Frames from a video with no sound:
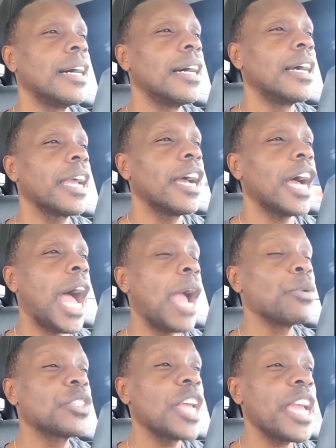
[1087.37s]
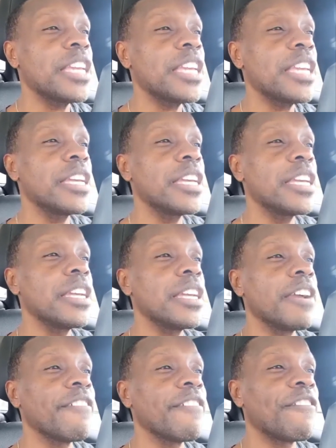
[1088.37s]
I was taking a
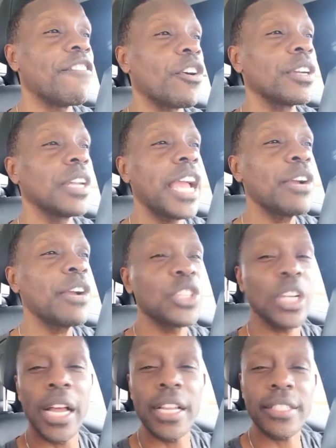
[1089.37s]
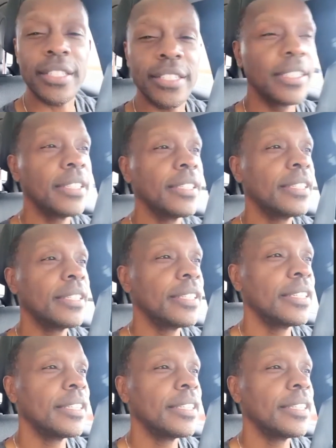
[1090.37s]
foreign language class. Mm-hmm.